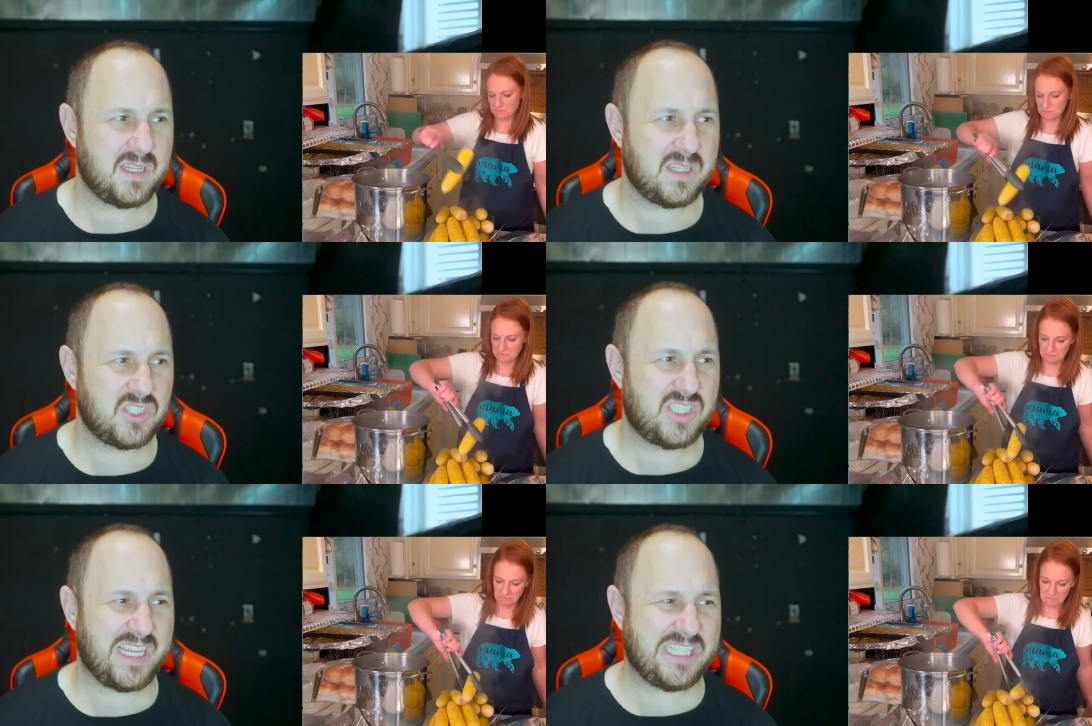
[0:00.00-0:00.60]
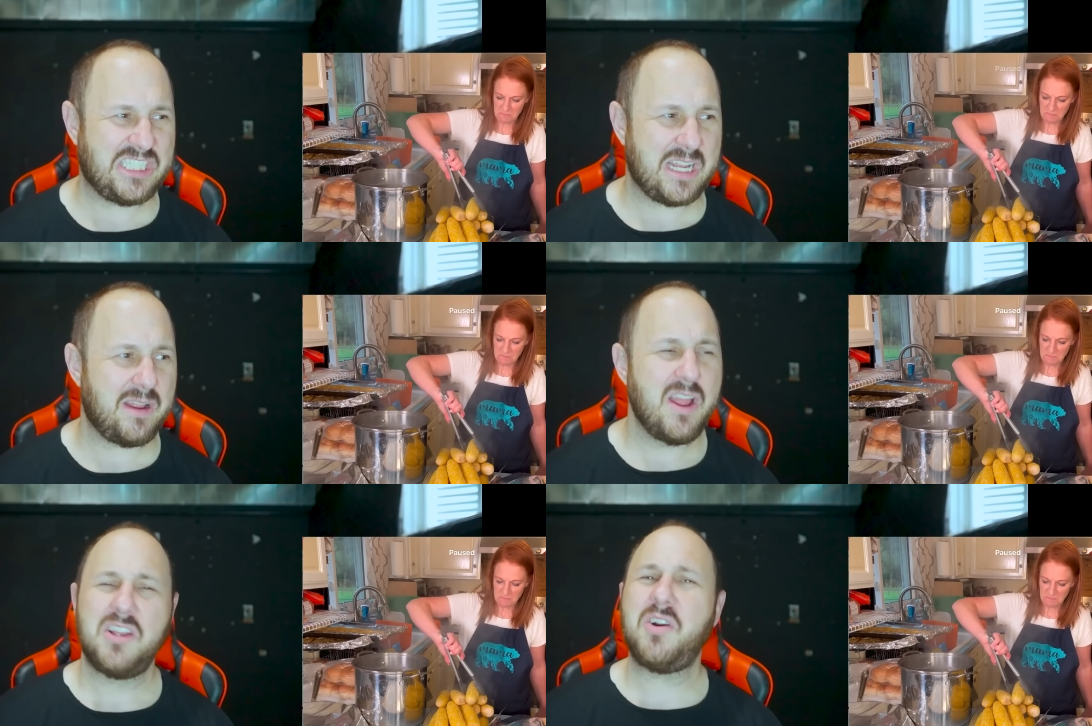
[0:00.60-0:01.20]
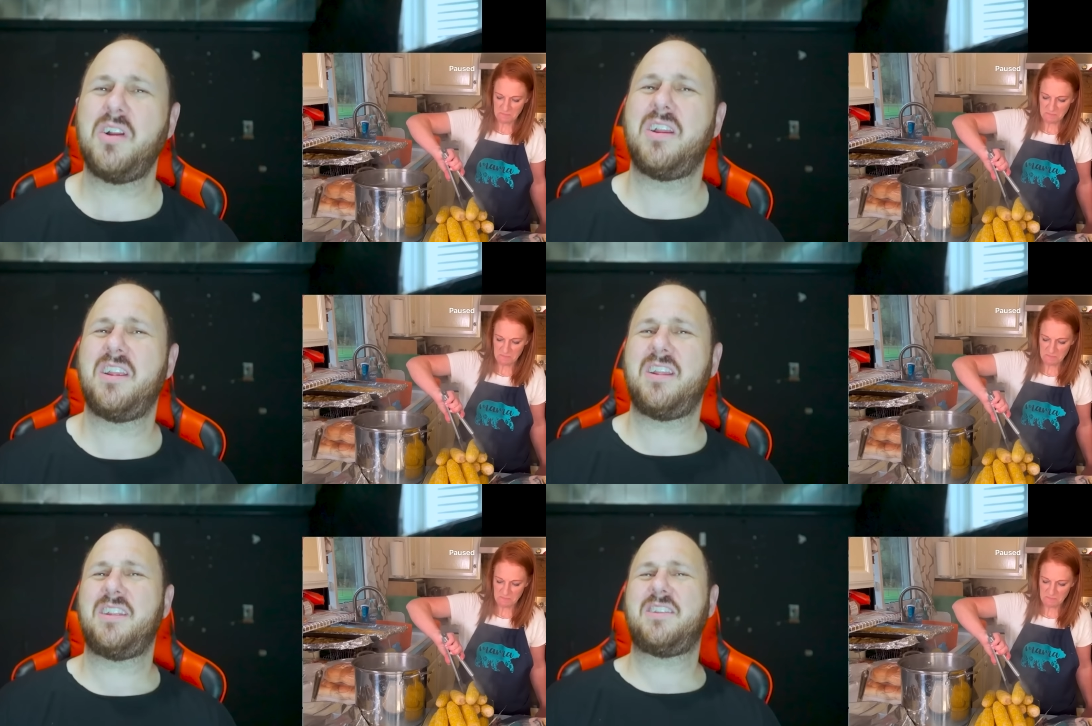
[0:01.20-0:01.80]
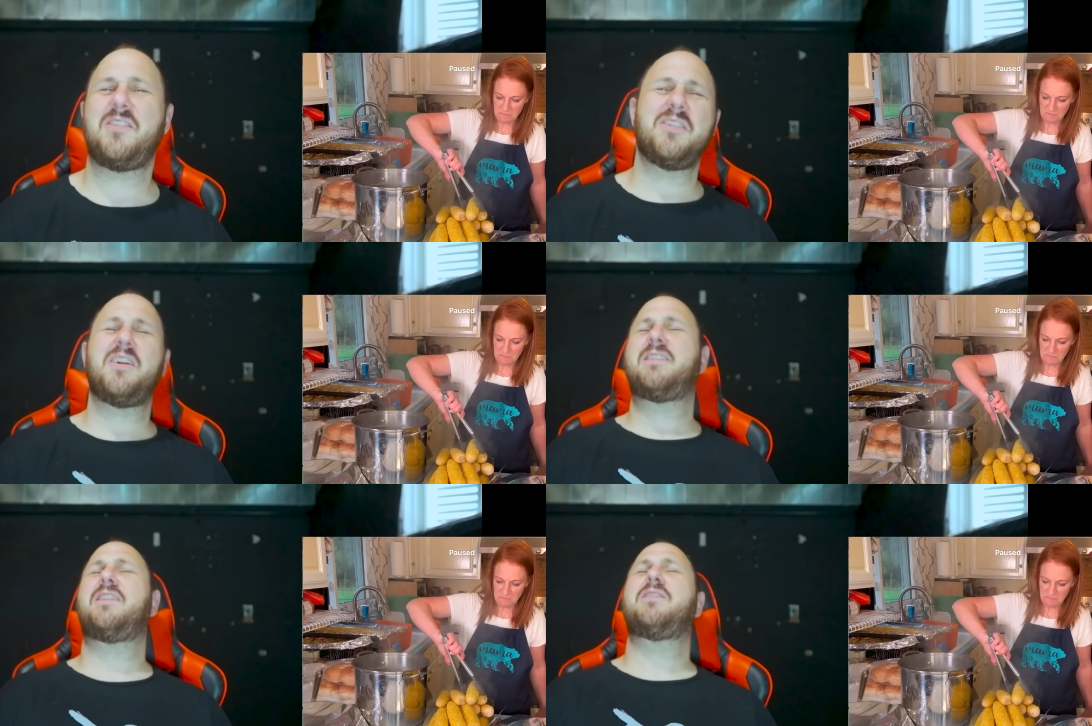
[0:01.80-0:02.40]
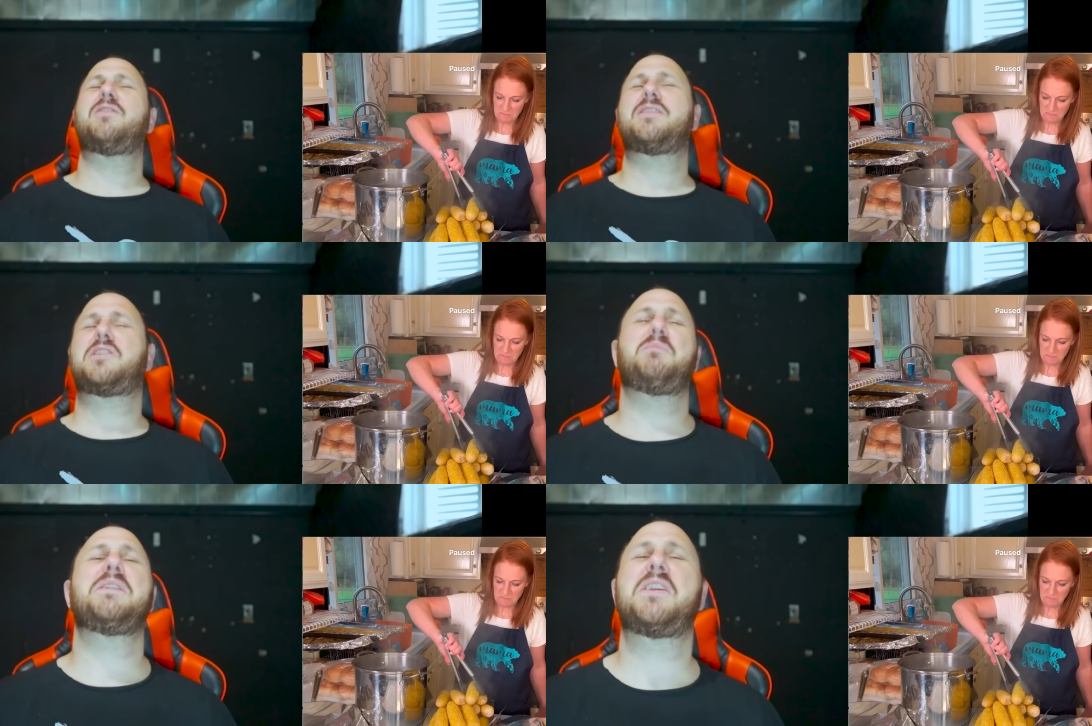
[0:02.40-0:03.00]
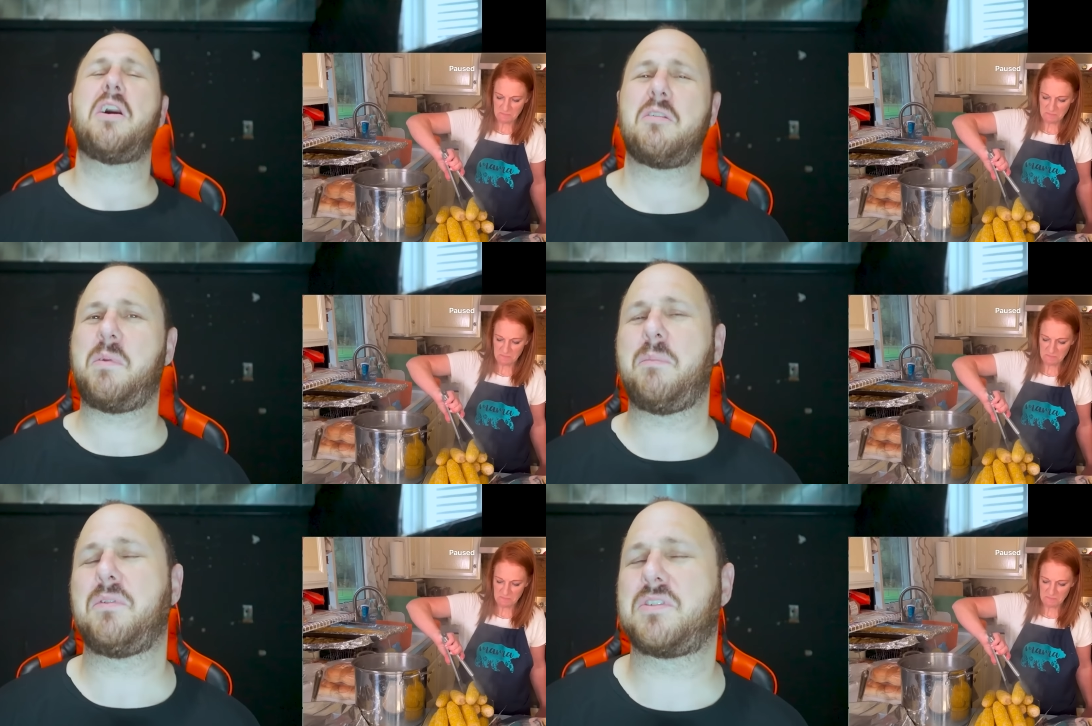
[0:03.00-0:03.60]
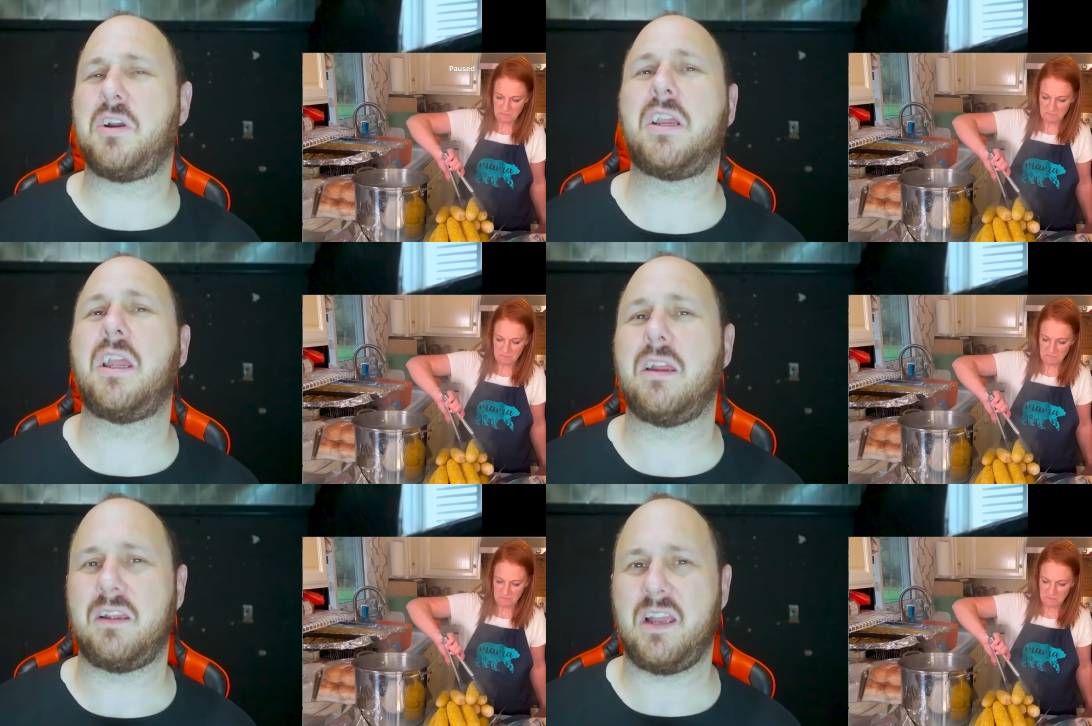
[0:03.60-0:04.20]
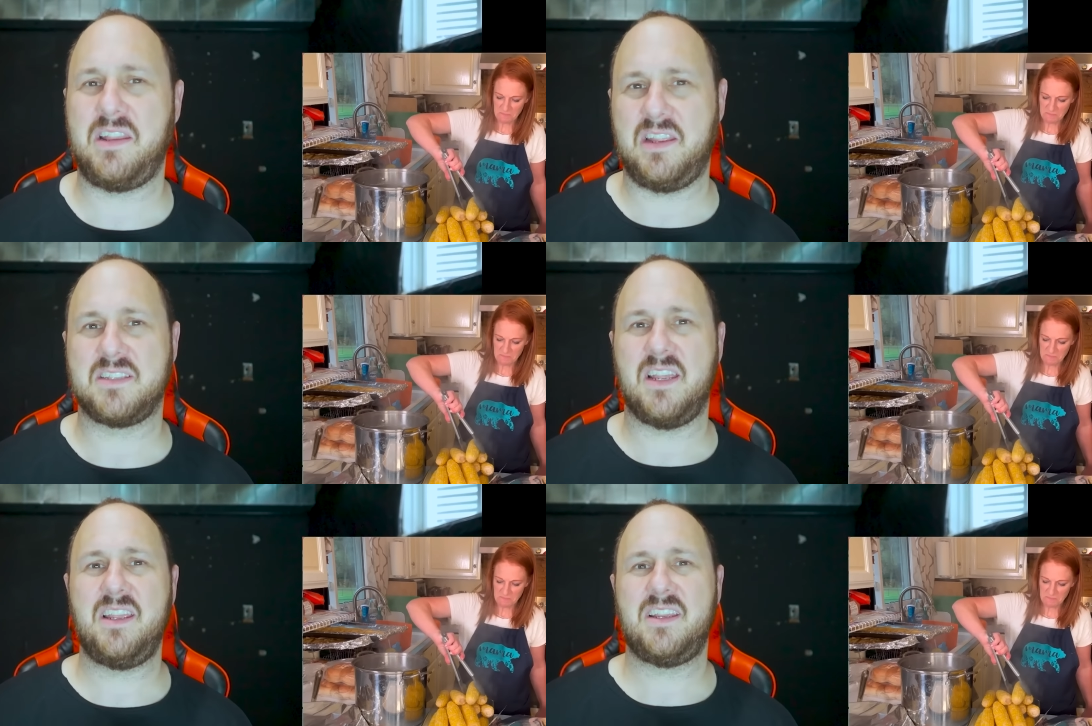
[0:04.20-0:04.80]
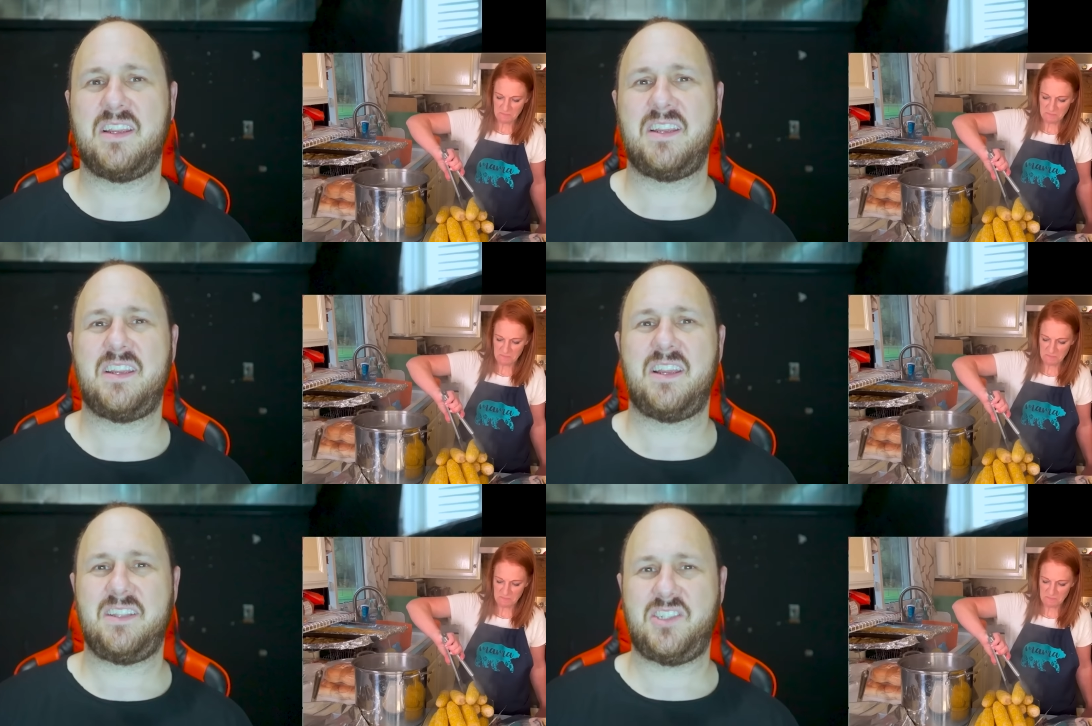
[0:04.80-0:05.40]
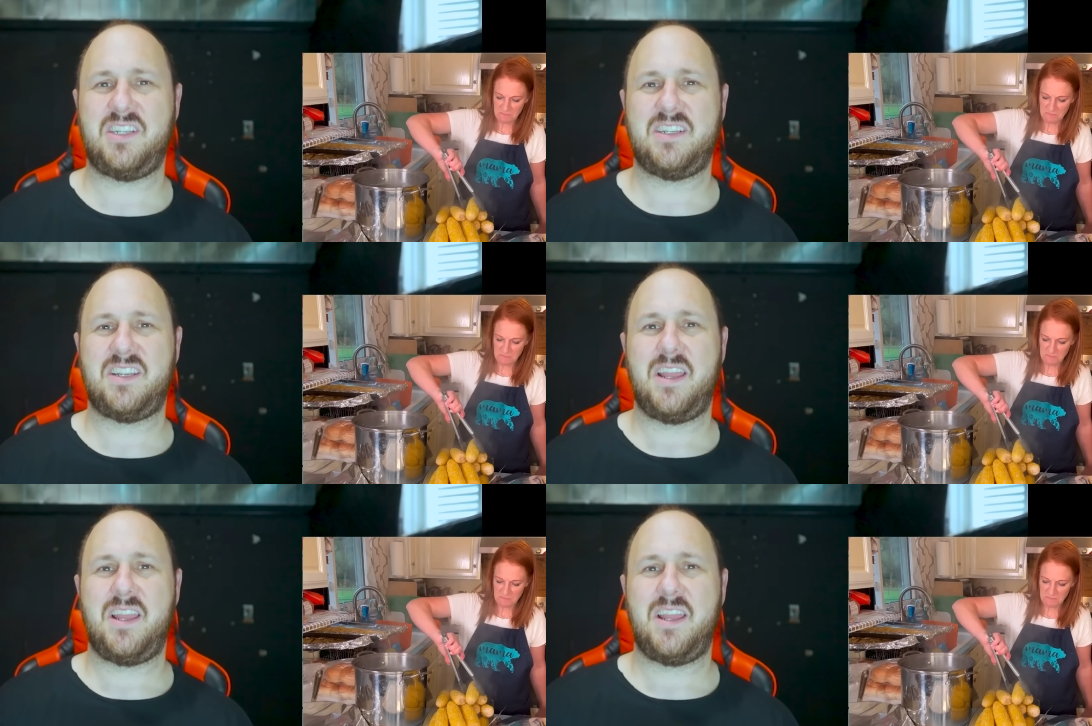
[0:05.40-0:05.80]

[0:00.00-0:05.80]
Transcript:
Speaker 1: She's like, shut up. Don't dismiss other people's cooking ideas, eh, Alicia?